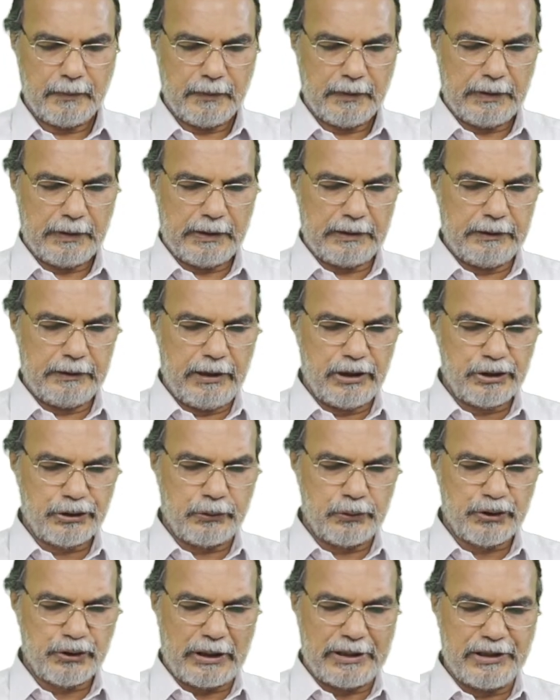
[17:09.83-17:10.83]
These 2
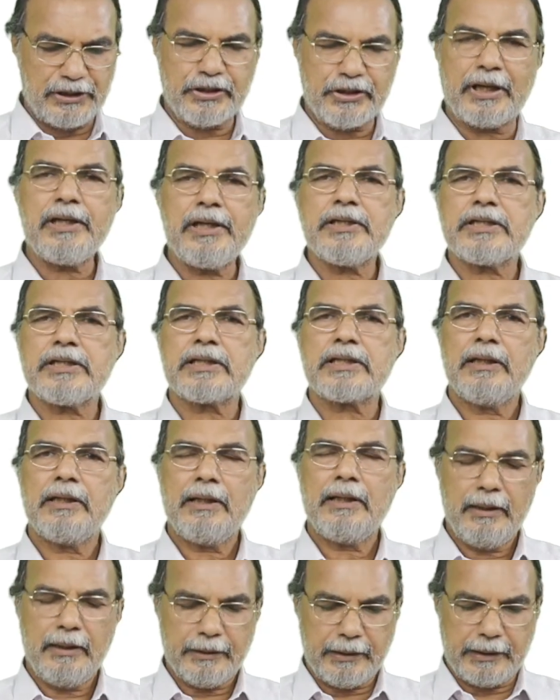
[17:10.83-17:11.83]
side chains
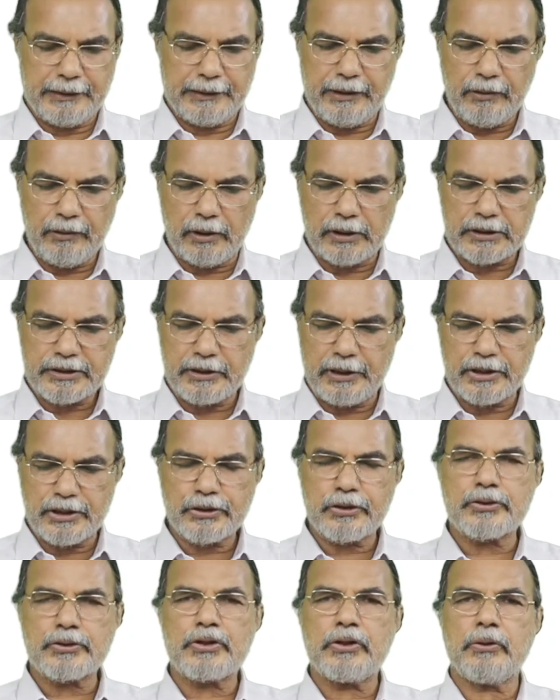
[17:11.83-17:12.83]
getting oxidized to
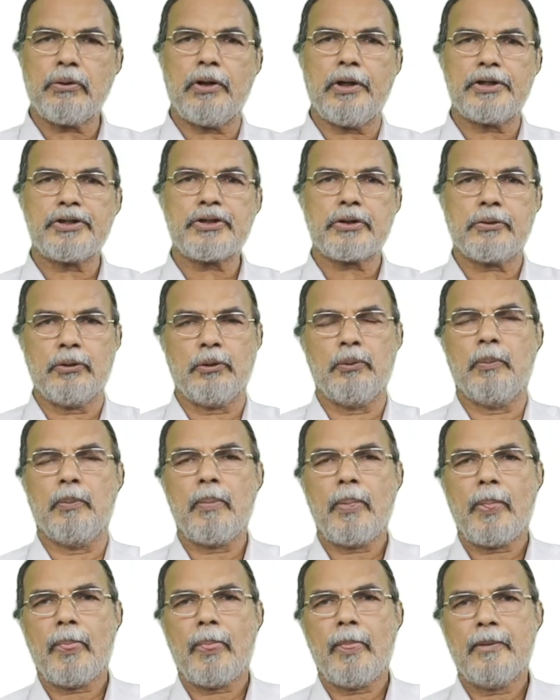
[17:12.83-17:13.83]
COH group.
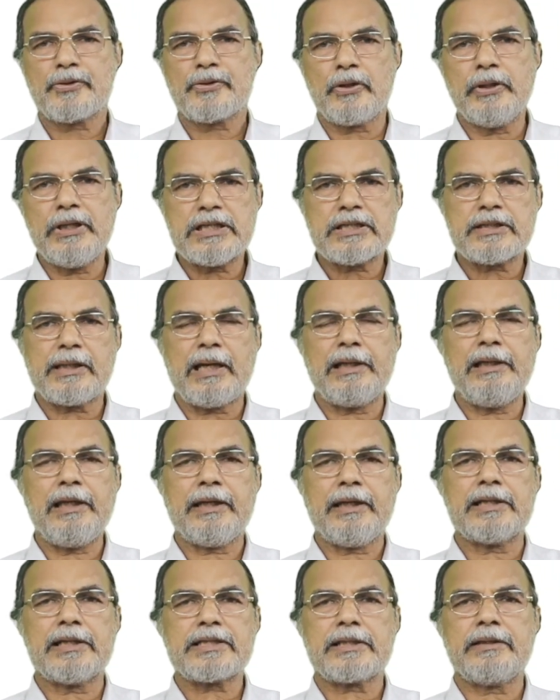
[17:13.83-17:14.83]
So it is phthalic
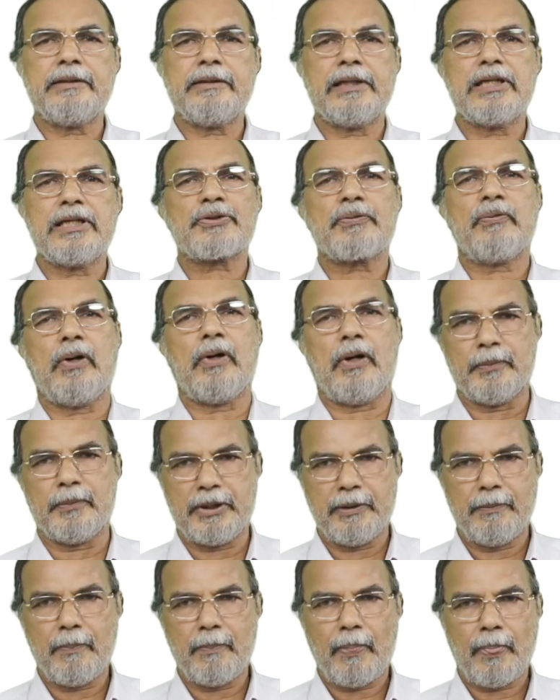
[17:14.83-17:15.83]
acid that is formed.
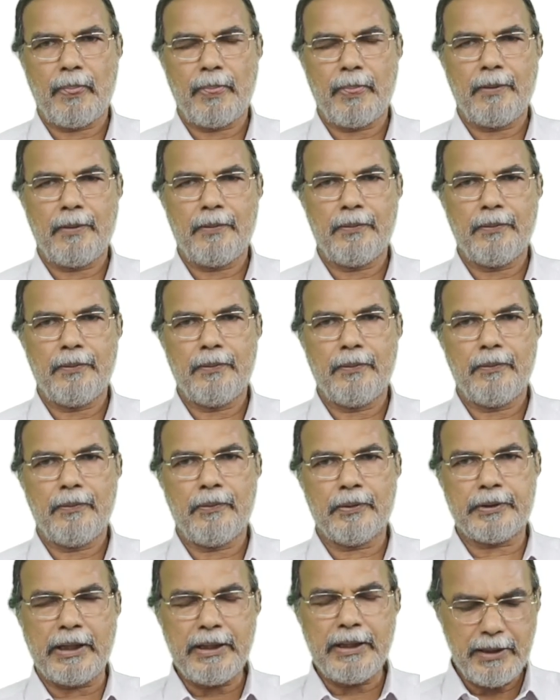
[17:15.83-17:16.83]

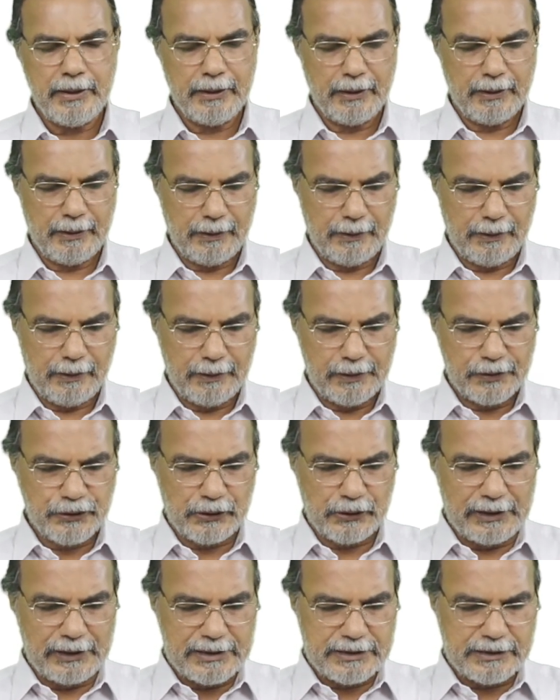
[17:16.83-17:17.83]
Okay. So
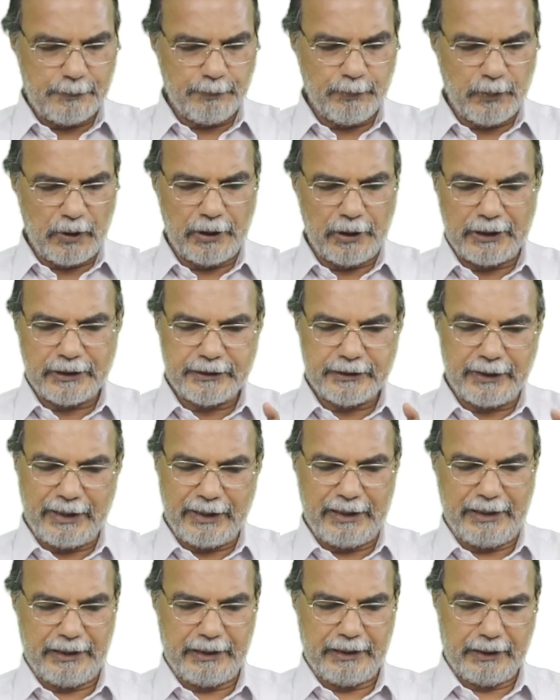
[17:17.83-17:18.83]
that is the product
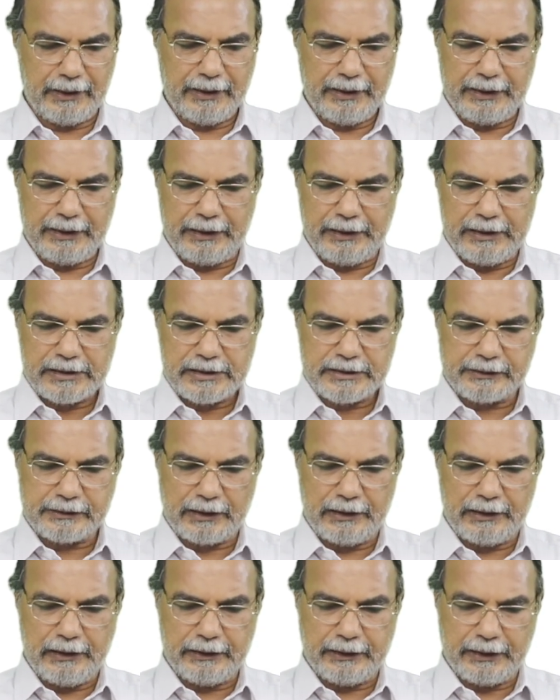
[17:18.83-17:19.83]
A. A is
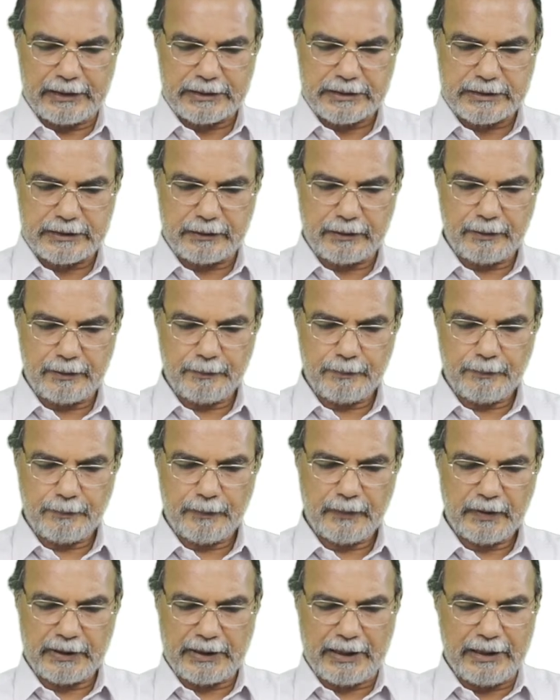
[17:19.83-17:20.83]
phthalic acid,
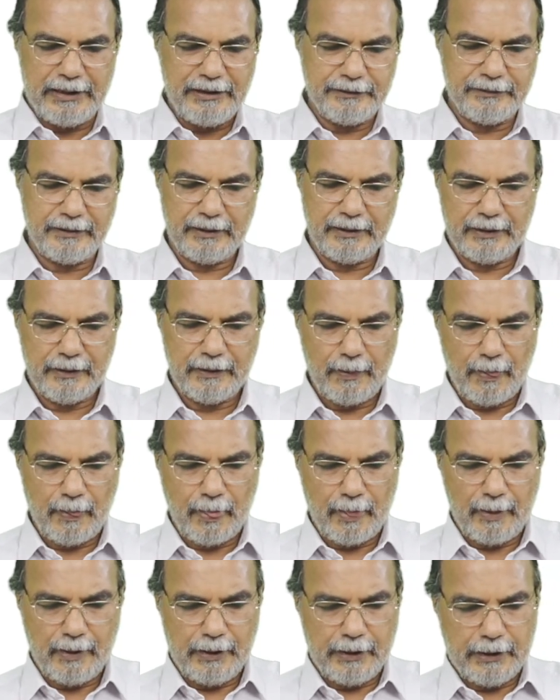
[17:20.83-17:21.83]
right?
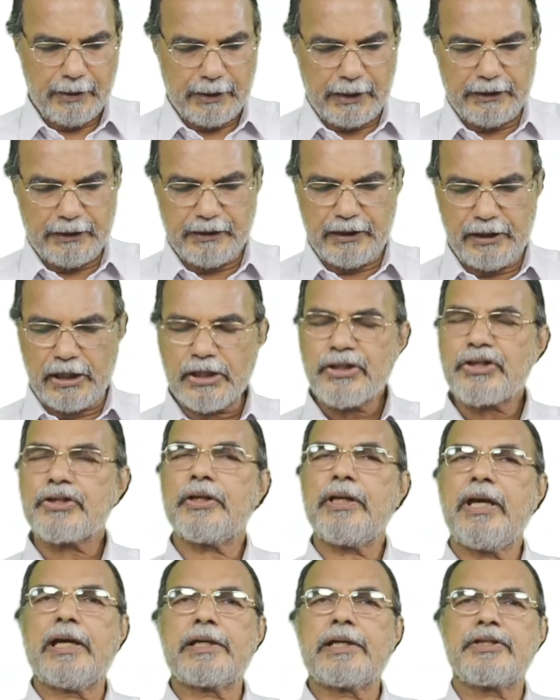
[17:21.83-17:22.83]
And the next
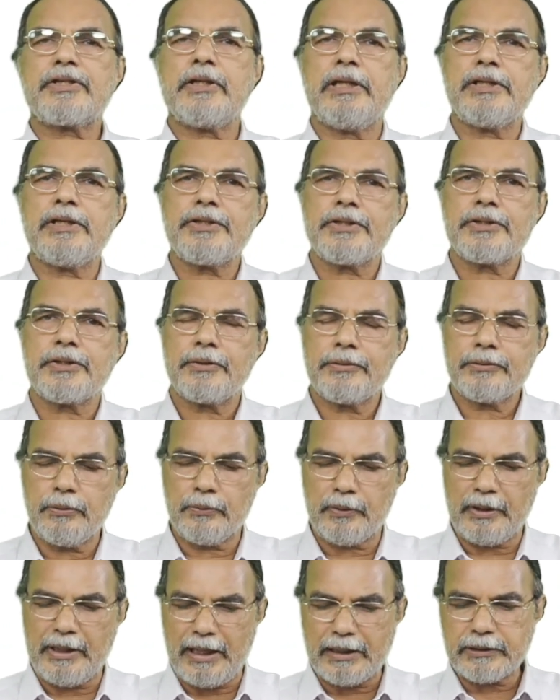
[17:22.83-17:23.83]
reaction is to
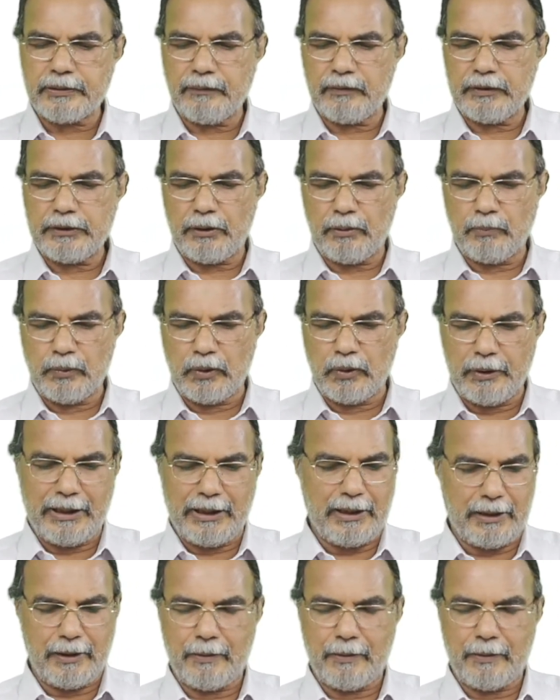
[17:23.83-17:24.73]
react with ammonia.